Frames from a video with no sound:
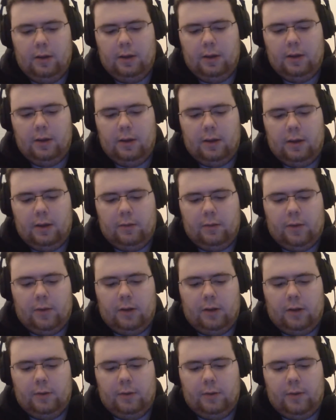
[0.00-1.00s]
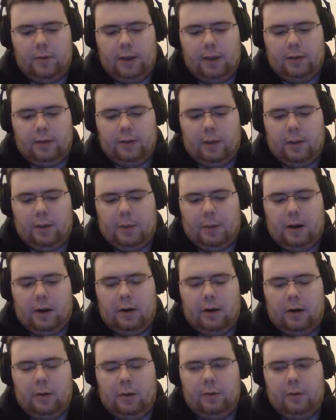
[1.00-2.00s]
and Fallout New Vegas, how power
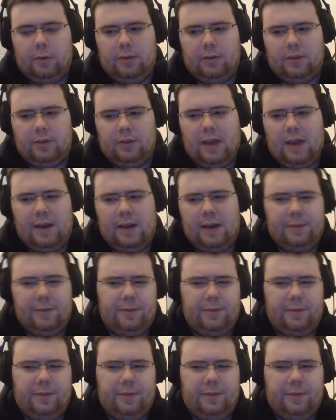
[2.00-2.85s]
armor was just kind of...